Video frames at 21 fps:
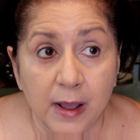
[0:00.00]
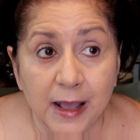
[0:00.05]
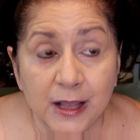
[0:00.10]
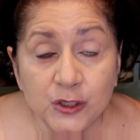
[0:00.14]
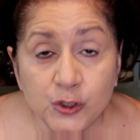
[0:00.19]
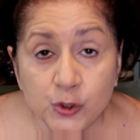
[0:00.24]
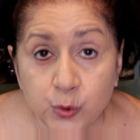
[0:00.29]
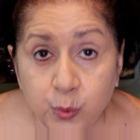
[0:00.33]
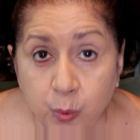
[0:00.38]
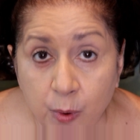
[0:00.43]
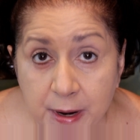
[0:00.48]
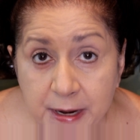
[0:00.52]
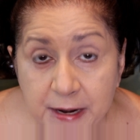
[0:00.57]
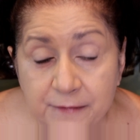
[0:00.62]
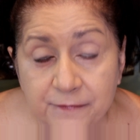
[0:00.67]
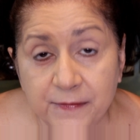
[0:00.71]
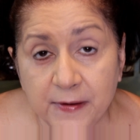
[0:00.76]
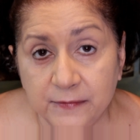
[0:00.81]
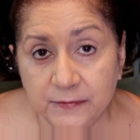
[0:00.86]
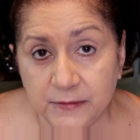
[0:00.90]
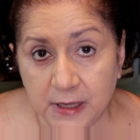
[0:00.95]
a
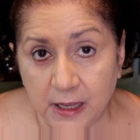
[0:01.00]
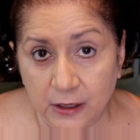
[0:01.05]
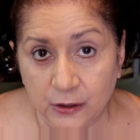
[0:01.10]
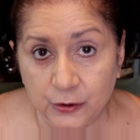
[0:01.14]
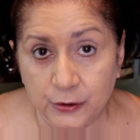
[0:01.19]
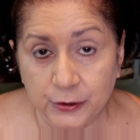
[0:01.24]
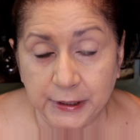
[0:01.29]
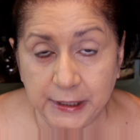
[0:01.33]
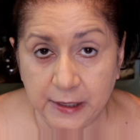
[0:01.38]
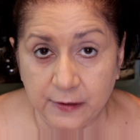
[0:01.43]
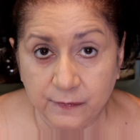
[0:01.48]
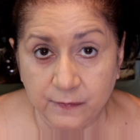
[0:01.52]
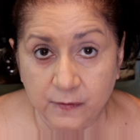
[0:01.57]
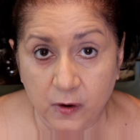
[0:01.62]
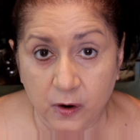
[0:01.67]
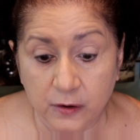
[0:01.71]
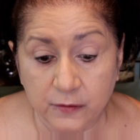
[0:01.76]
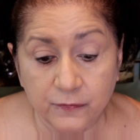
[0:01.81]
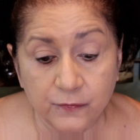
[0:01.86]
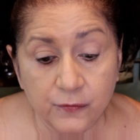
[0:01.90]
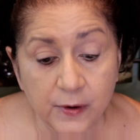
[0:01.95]
$25 gift
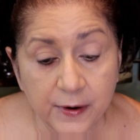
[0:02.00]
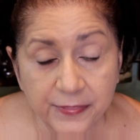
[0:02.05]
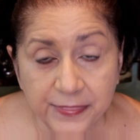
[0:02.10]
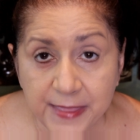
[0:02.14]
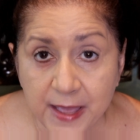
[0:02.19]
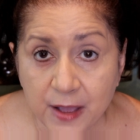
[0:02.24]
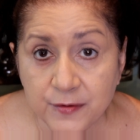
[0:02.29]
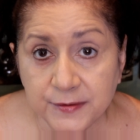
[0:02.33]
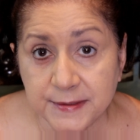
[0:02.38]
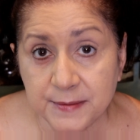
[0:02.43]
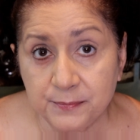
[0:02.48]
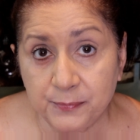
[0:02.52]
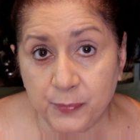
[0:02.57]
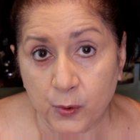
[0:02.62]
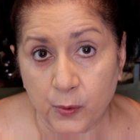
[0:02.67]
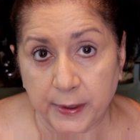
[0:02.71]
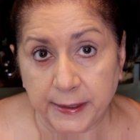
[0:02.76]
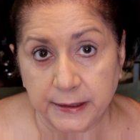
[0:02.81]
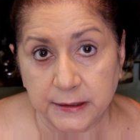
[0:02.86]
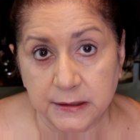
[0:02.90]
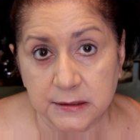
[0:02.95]
card for 1,000
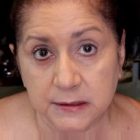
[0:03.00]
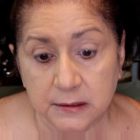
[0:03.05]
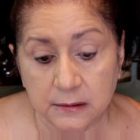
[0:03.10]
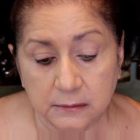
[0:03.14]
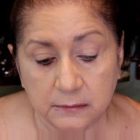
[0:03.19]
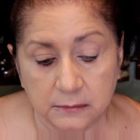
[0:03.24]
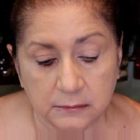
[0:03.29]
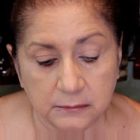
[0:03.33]
points.